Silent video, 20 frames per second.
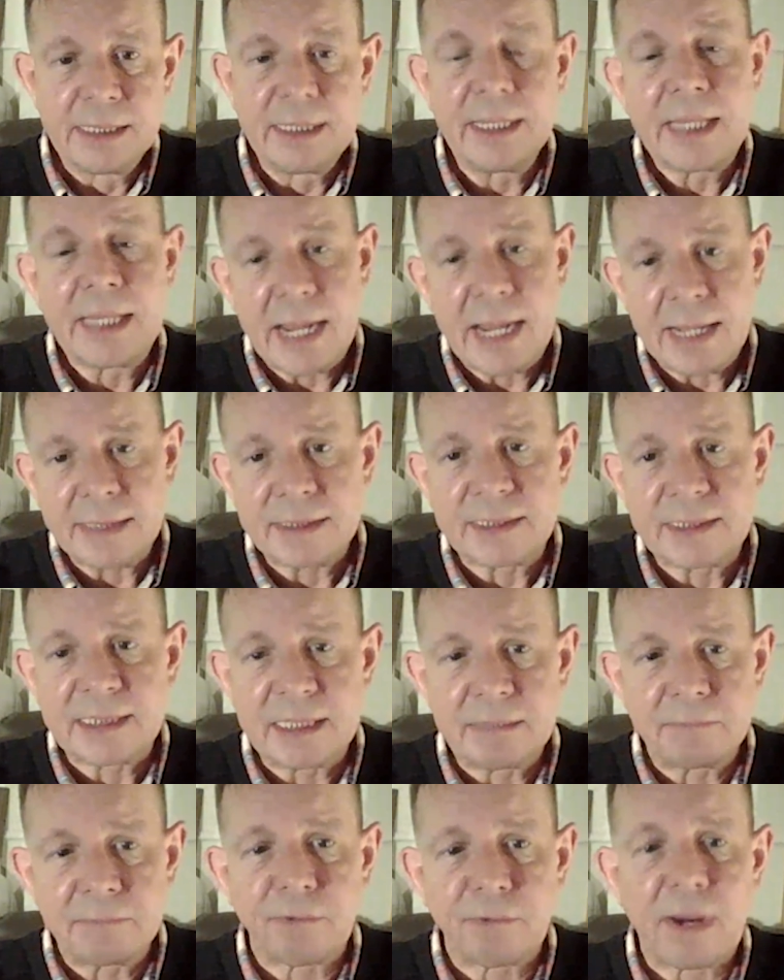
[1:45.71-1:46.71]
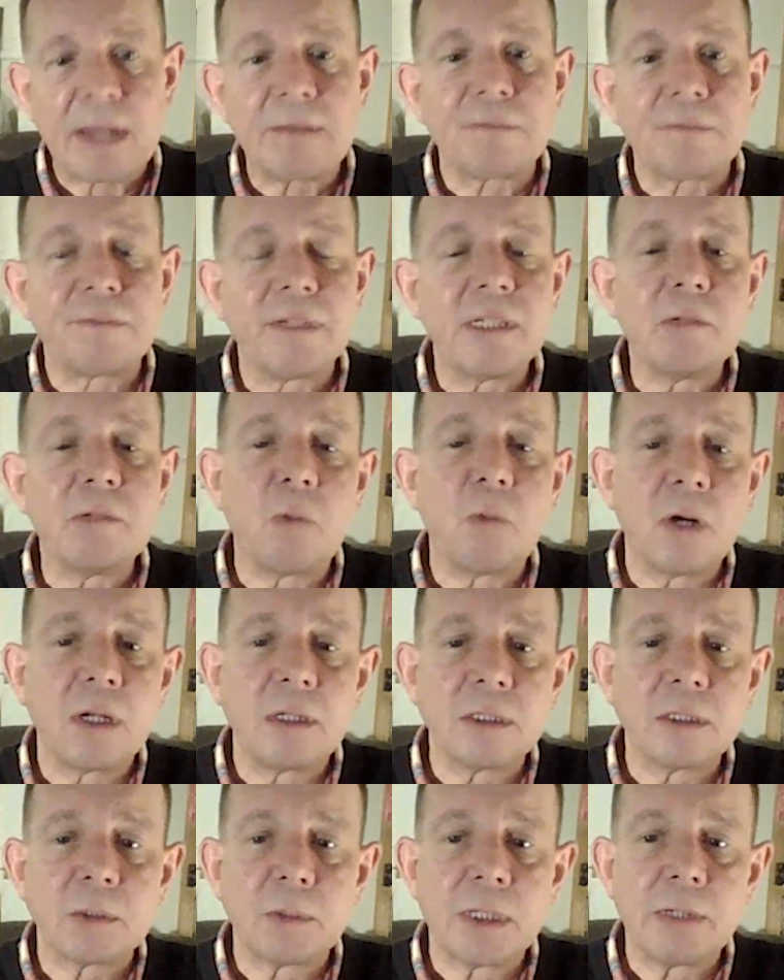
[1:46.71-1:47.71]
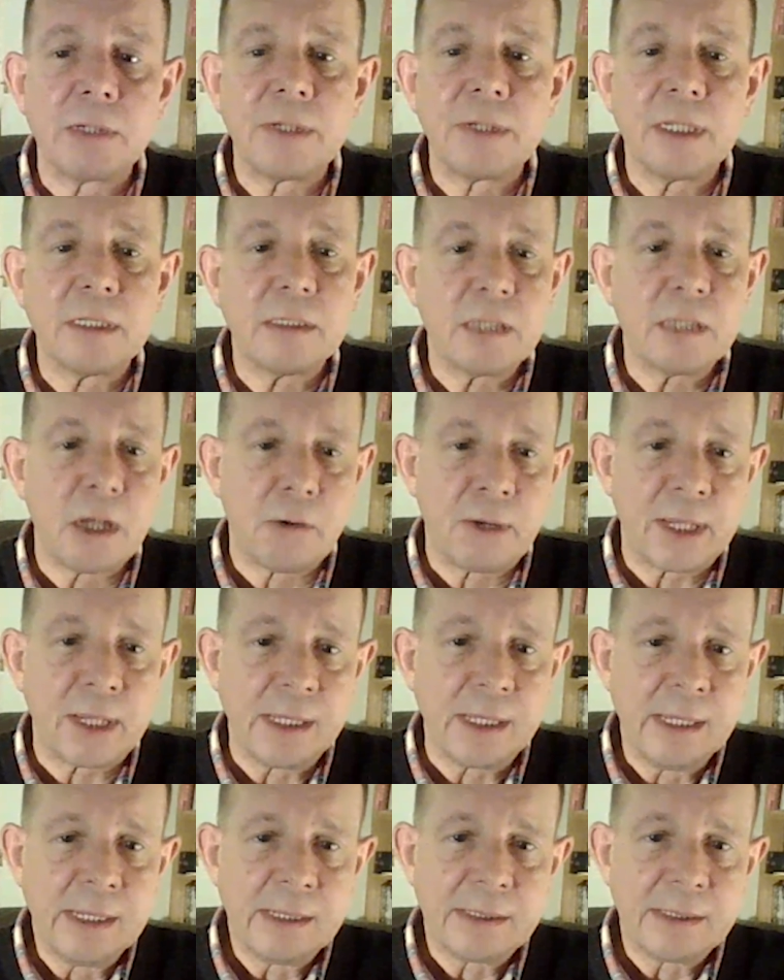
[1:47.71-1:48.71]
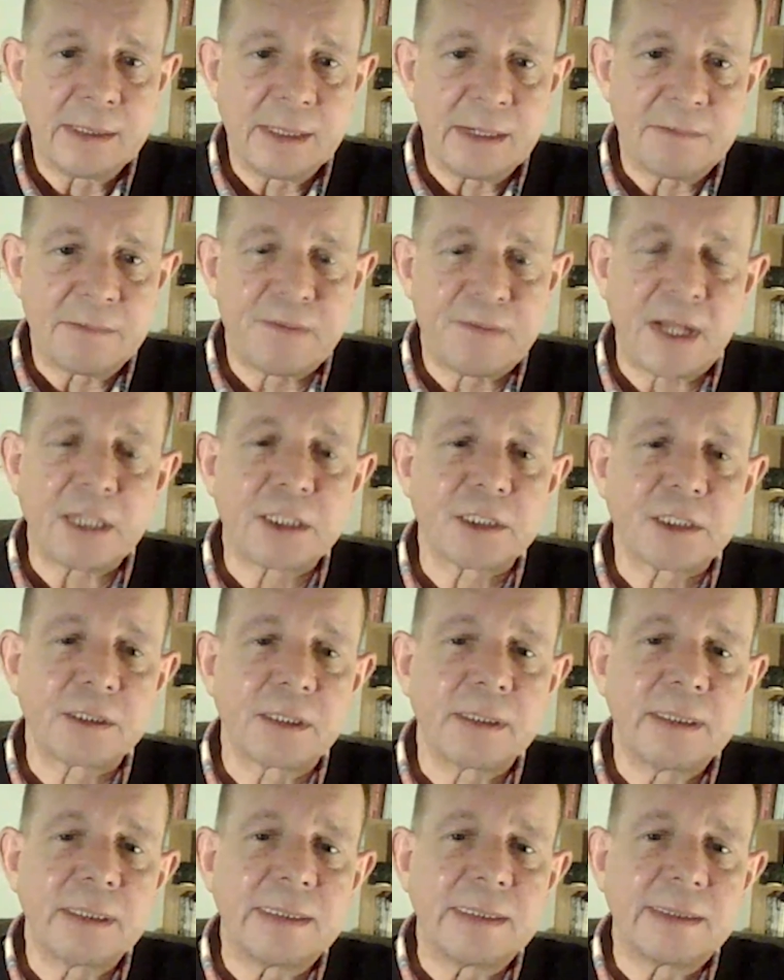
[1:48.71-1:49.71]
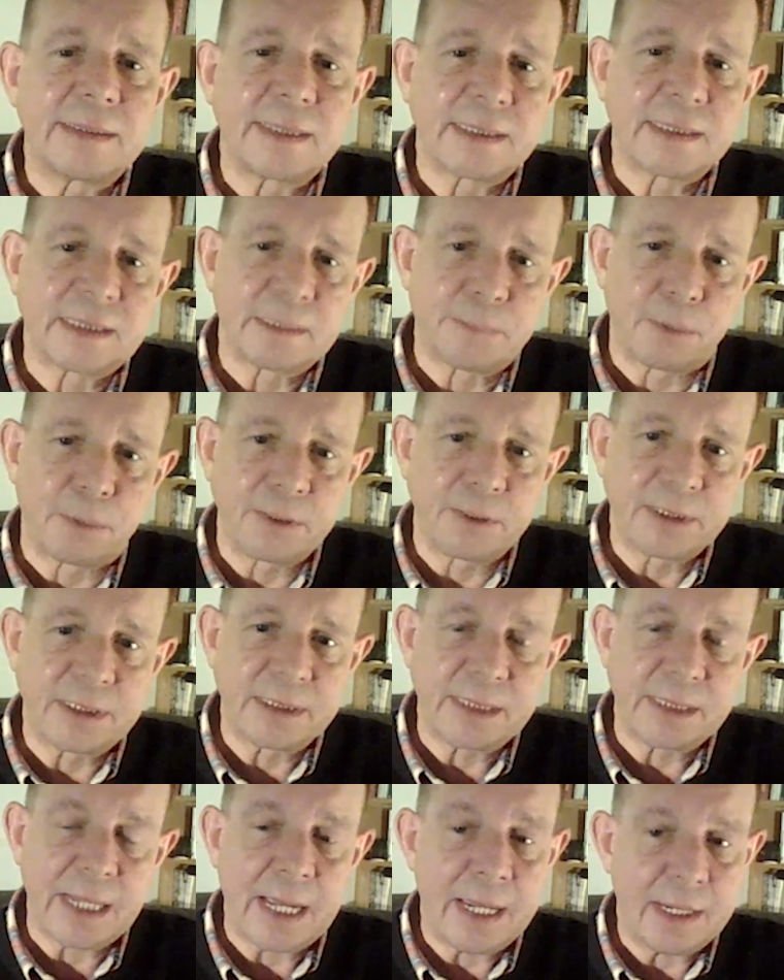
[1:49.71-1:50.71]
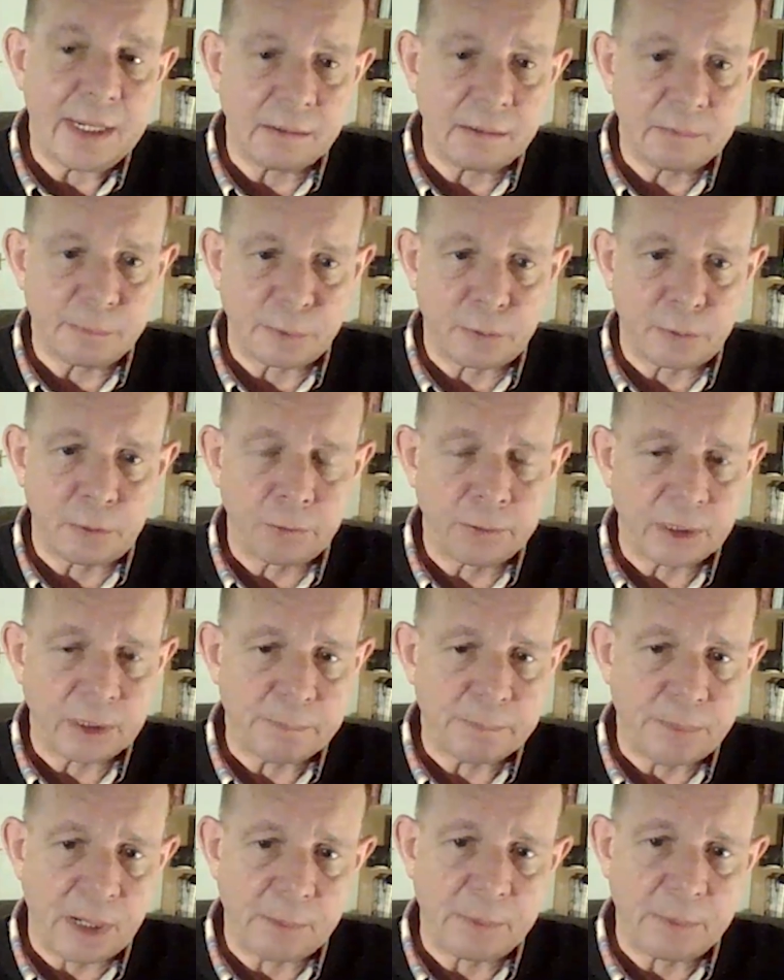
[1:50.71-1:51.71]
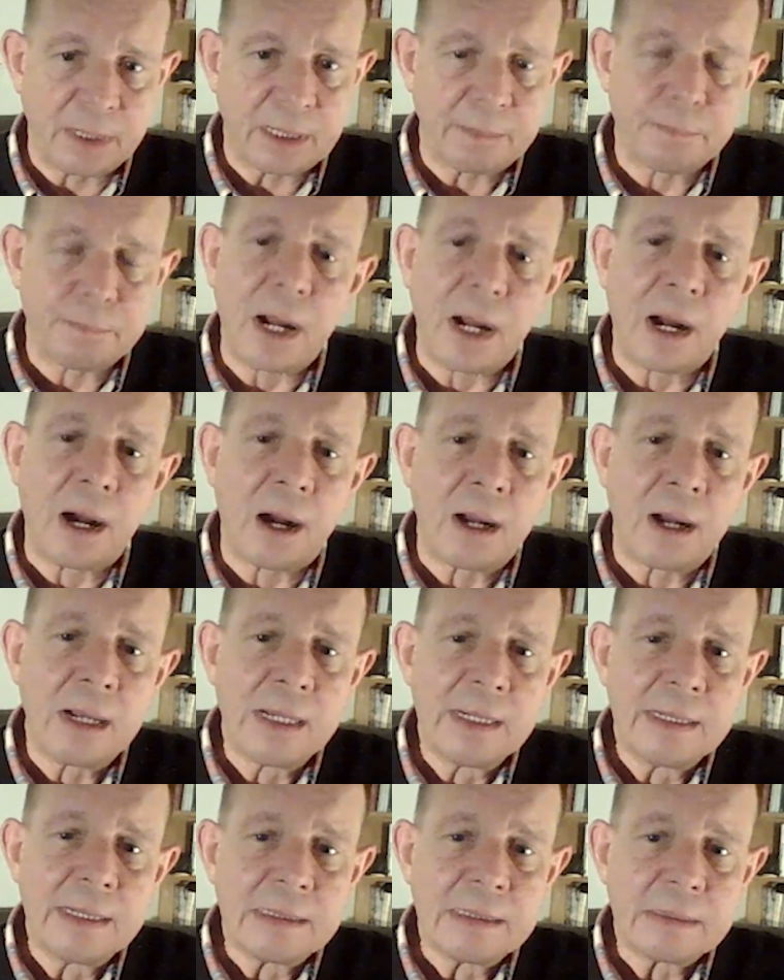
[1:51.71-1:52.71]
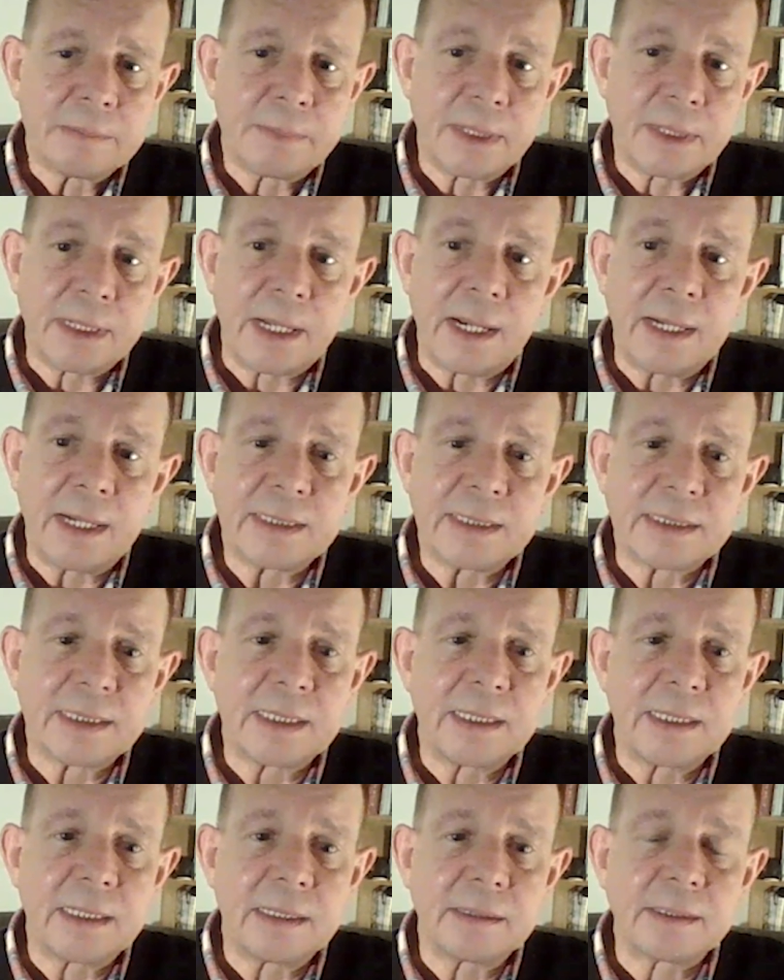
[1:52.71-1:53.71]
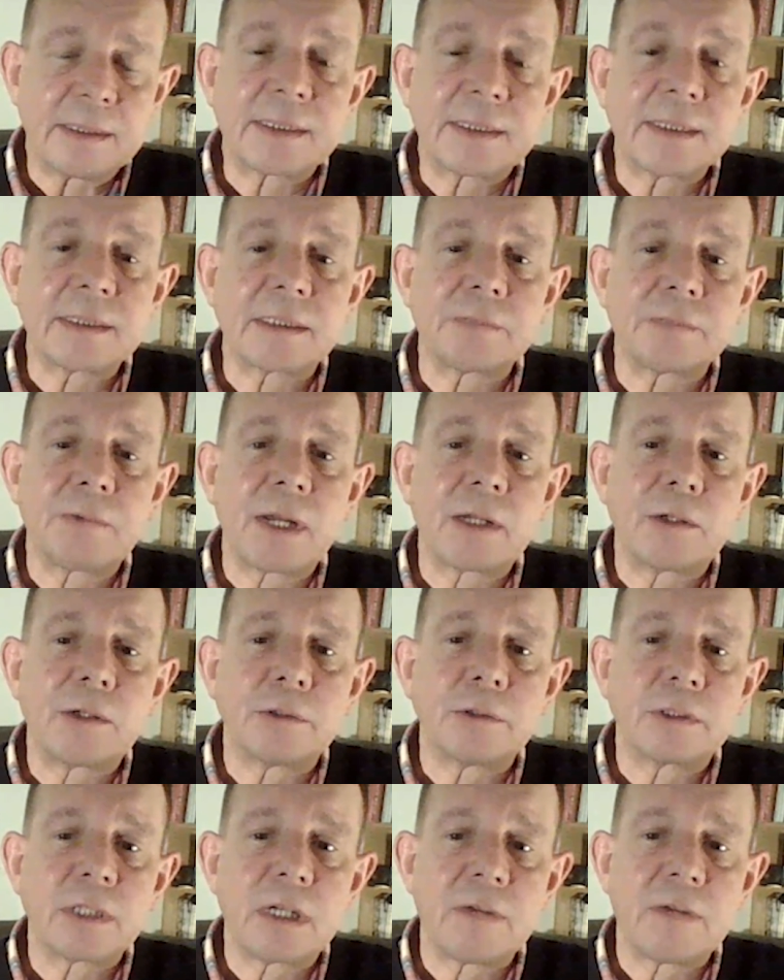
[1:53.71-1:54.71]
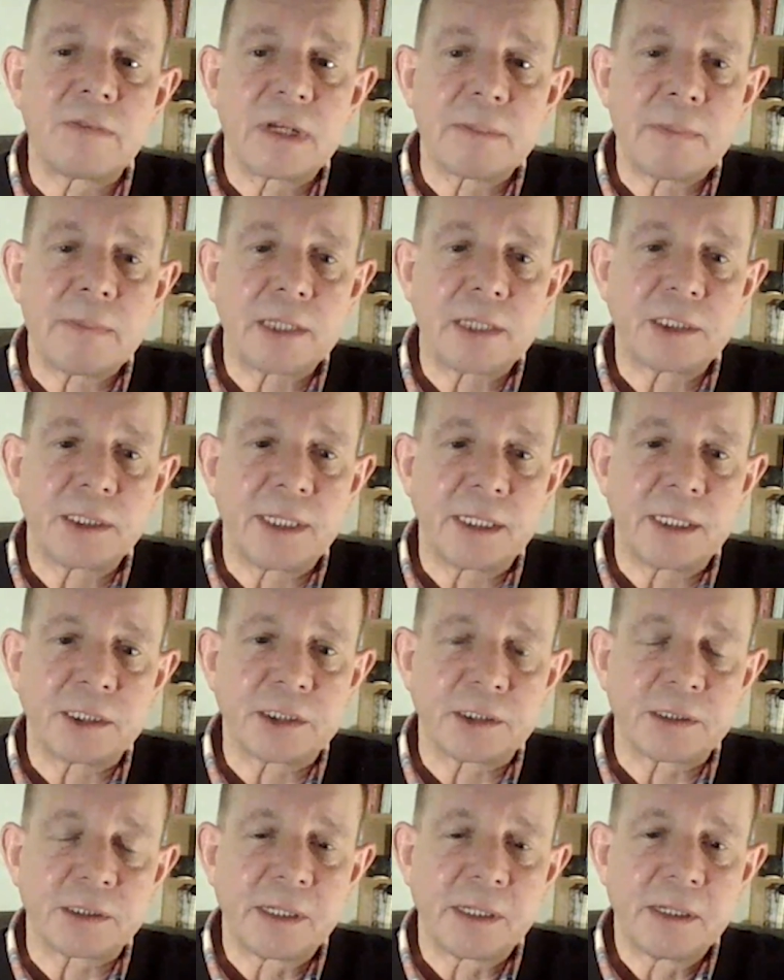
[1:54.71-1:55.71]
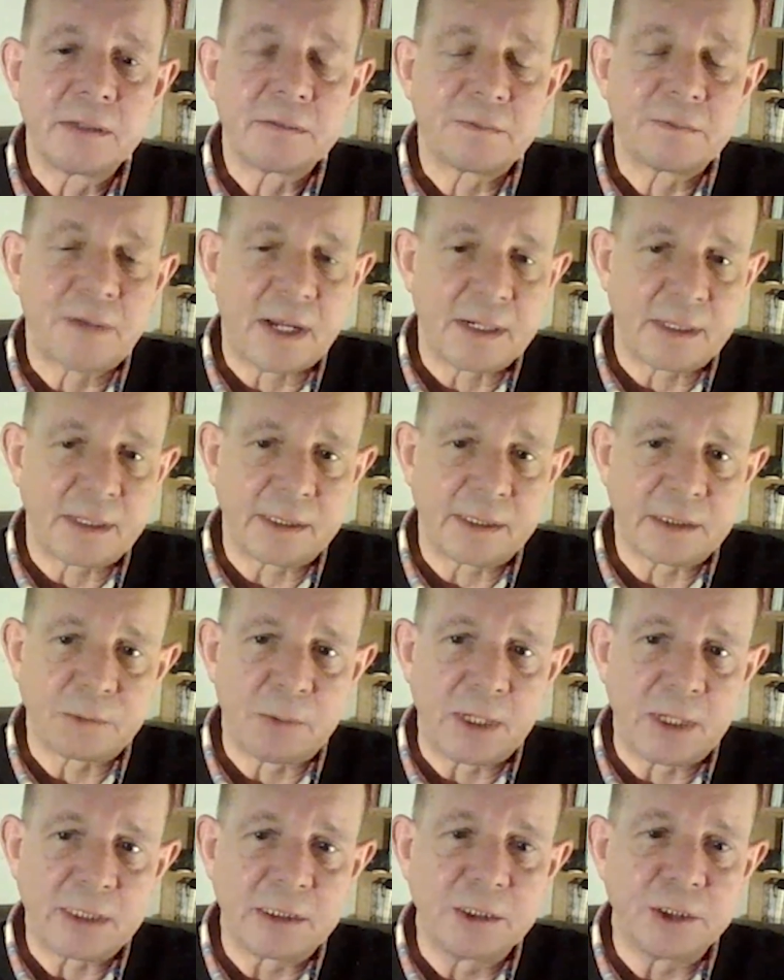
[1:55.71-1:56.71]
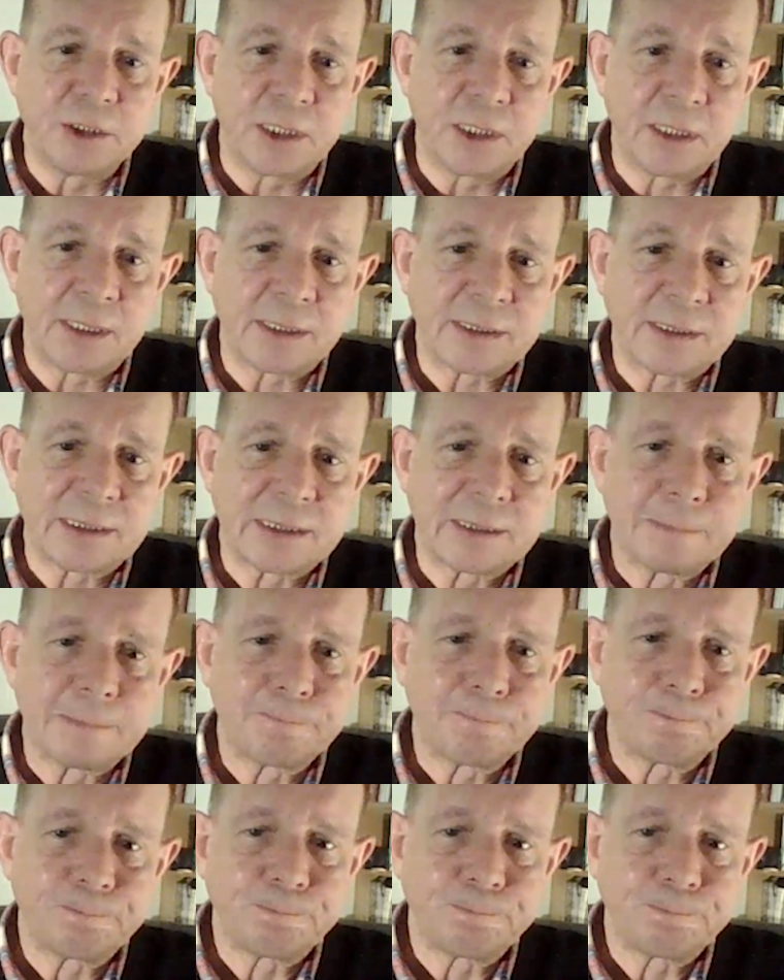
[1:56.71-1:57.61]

He can seem frightfully world-weary in knowing the affectionately disappointed ale-bore in a public bar, but I say this is the record of an imagination finding its way to genius.